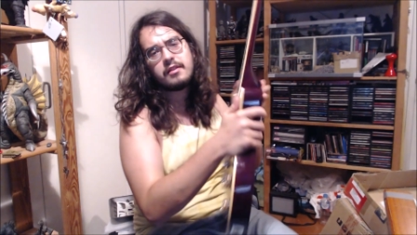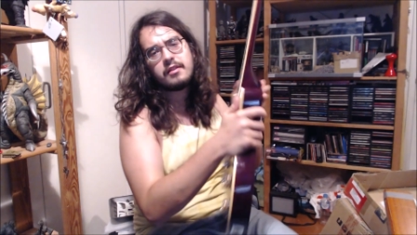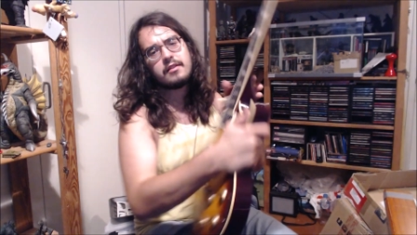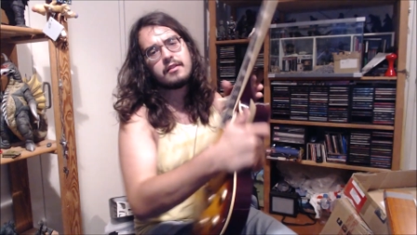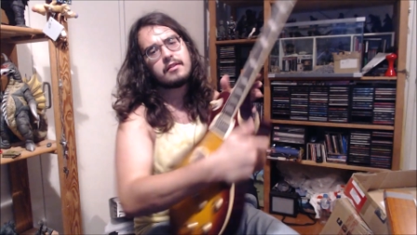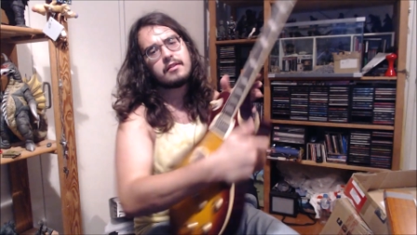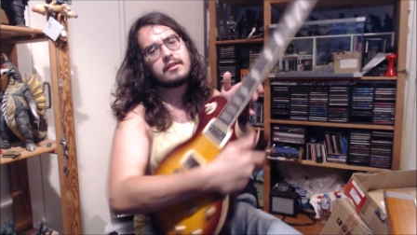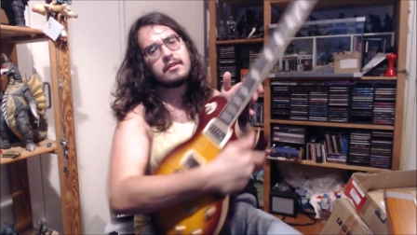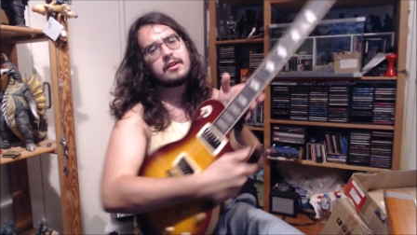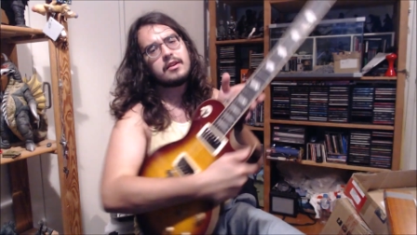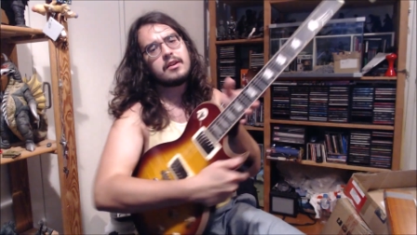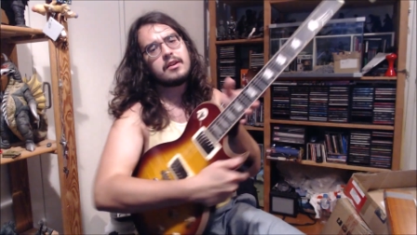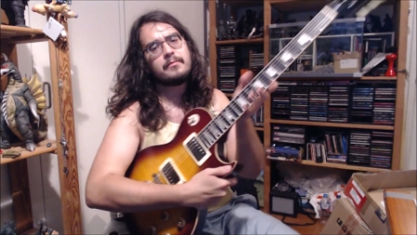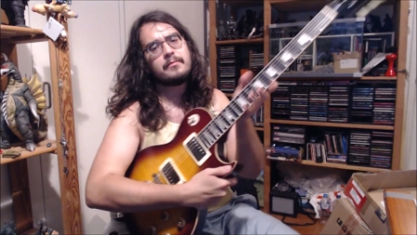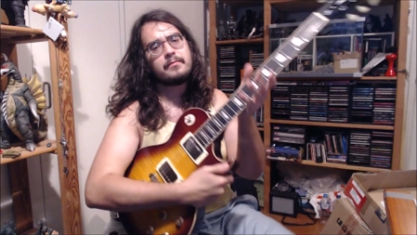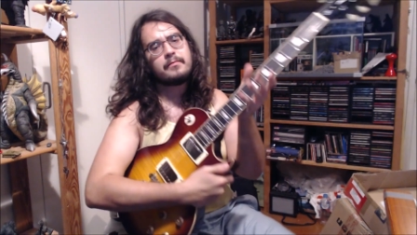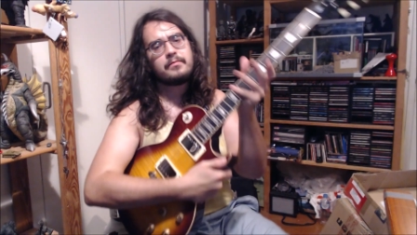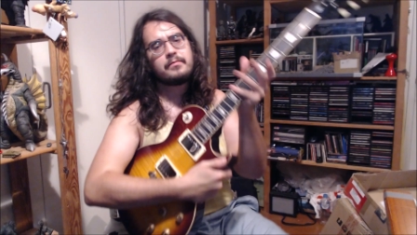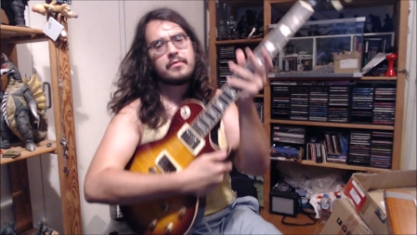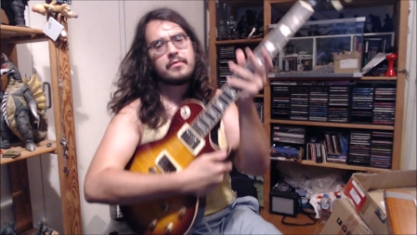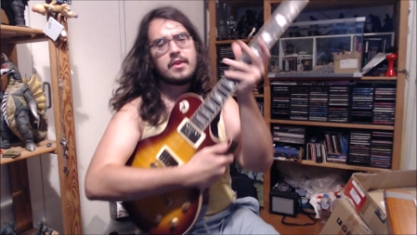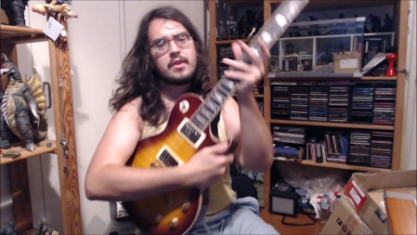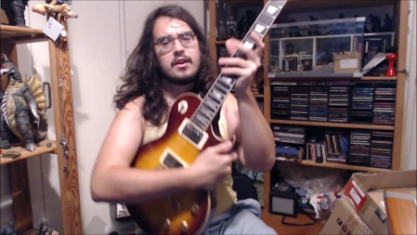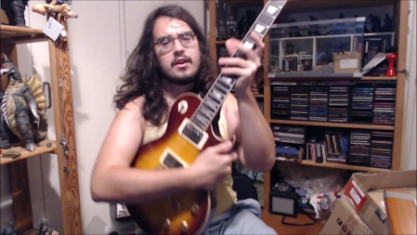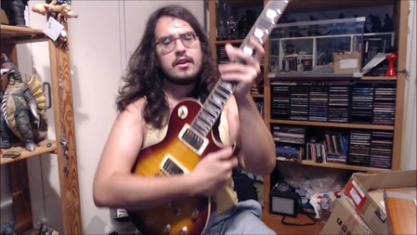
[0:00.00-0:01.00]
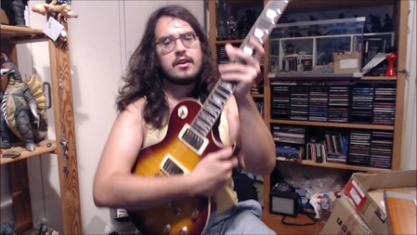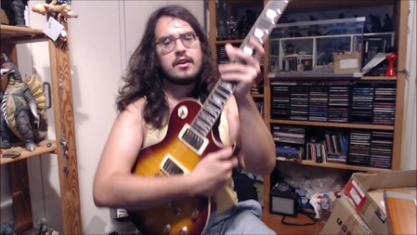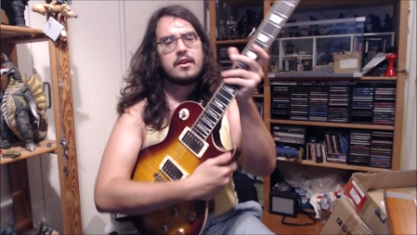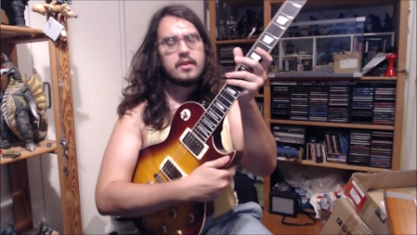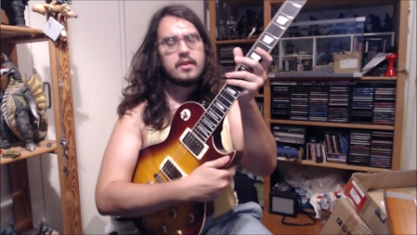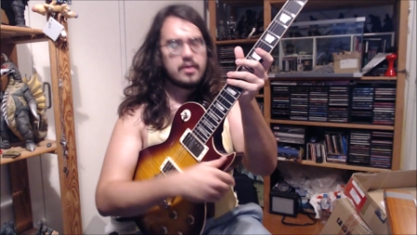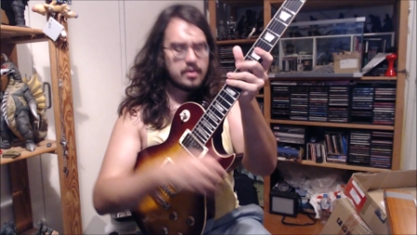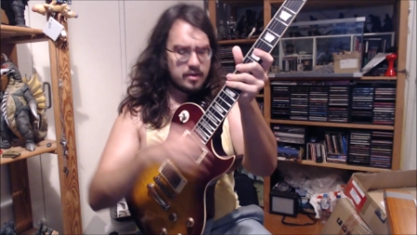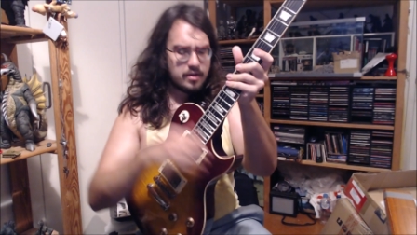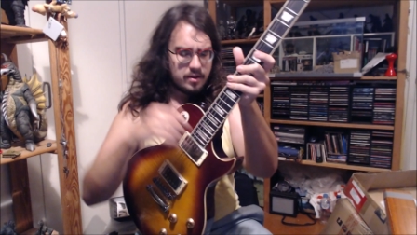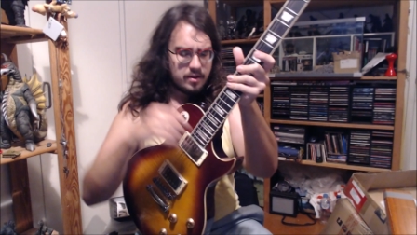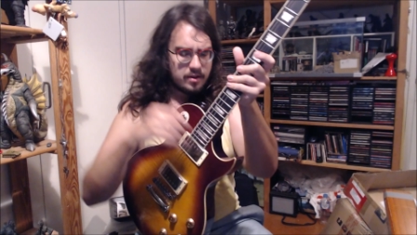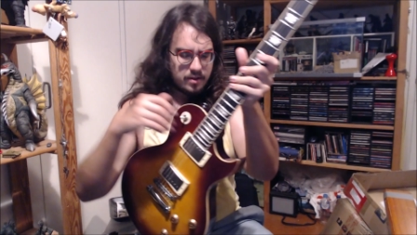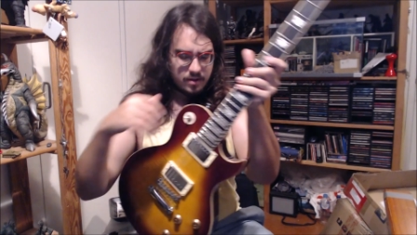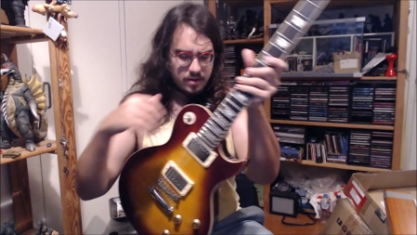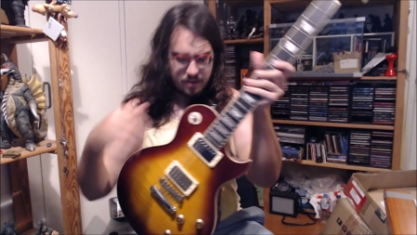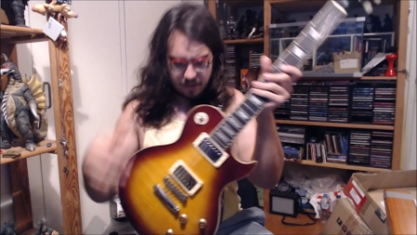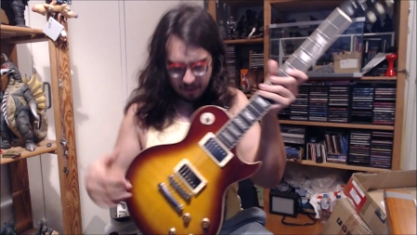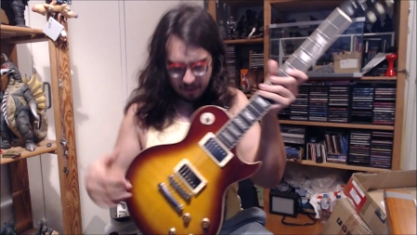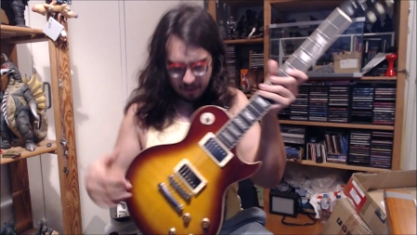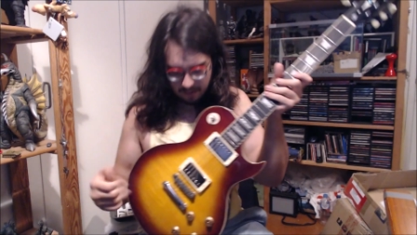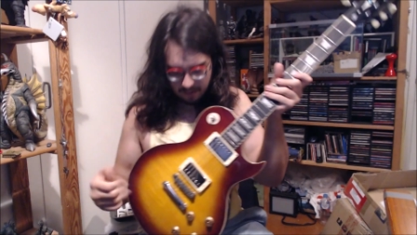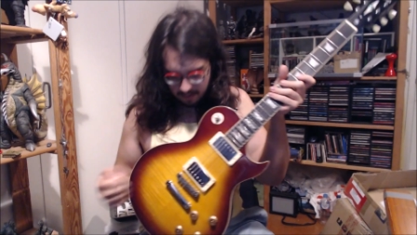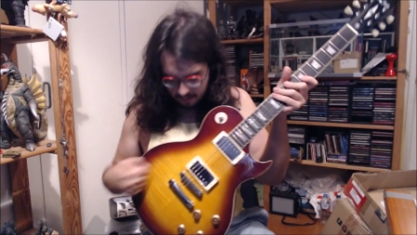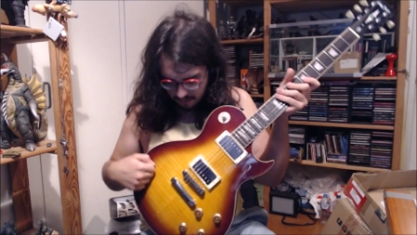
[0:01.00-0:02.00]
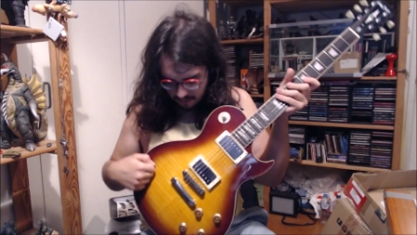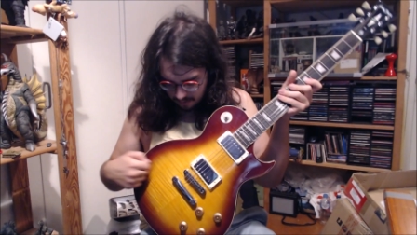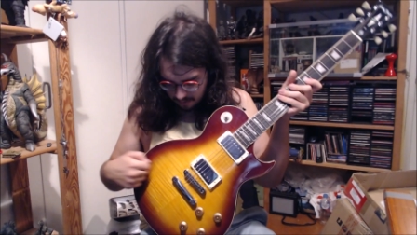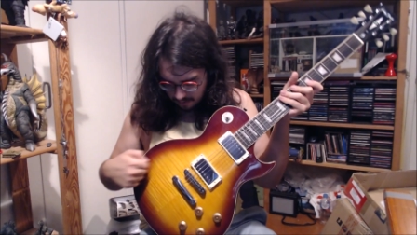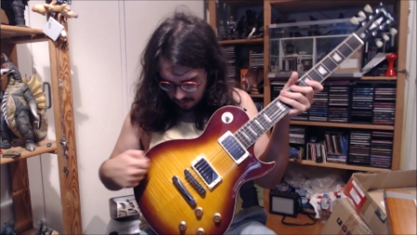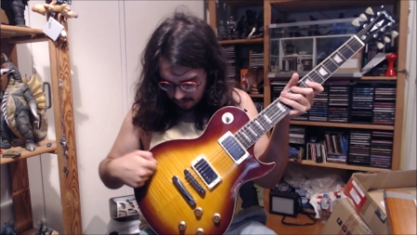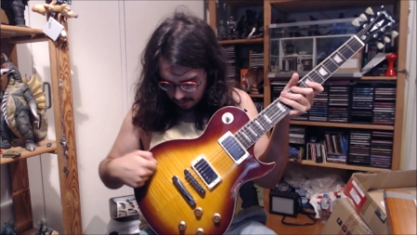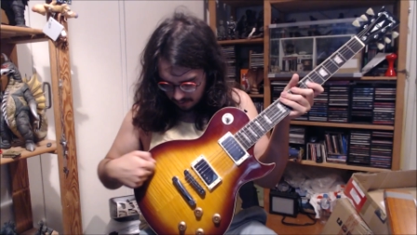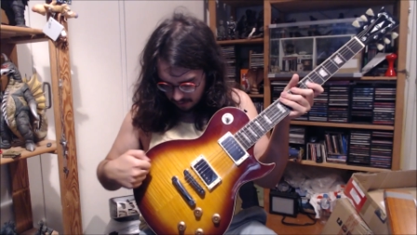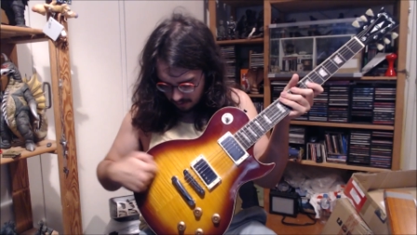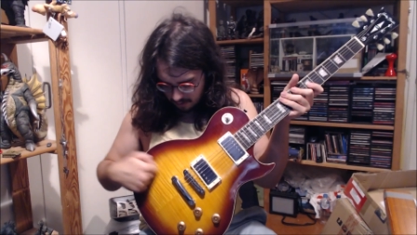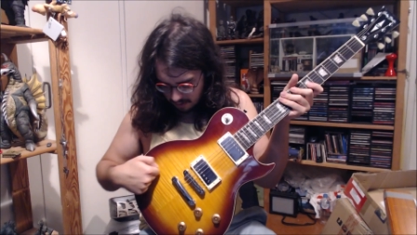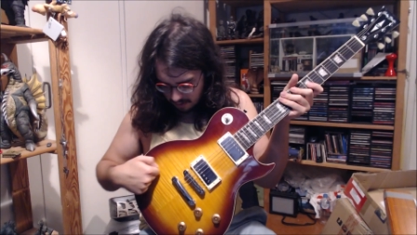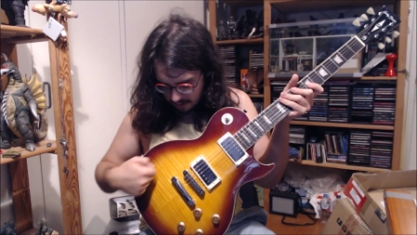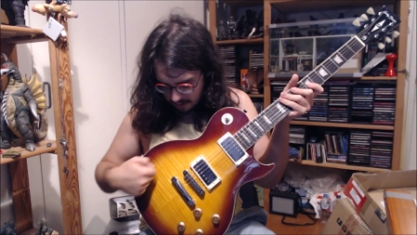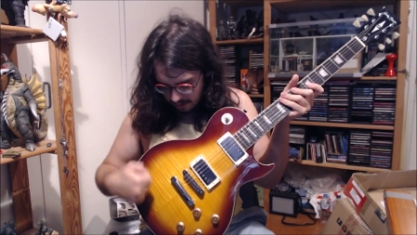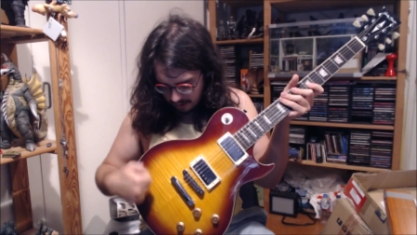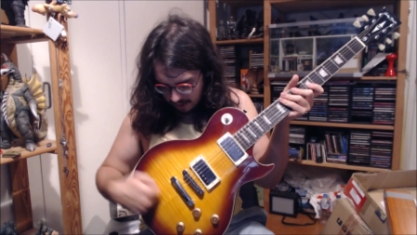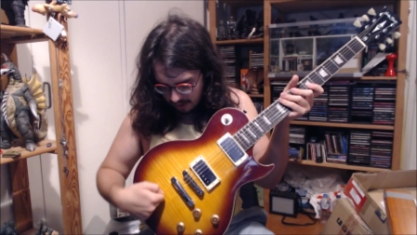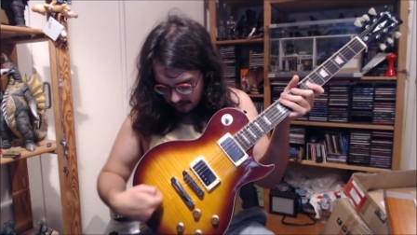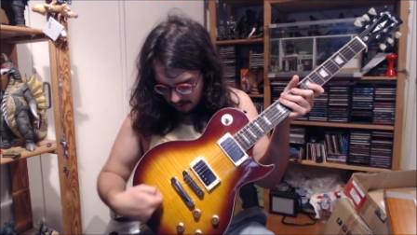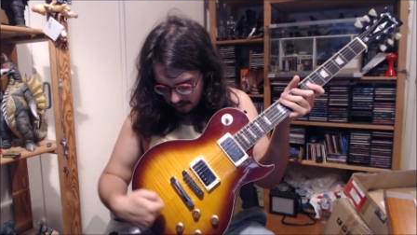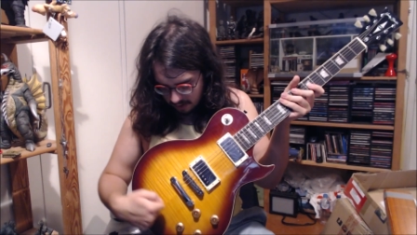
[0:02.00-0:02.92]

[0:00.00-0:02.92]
Um, uh, Again,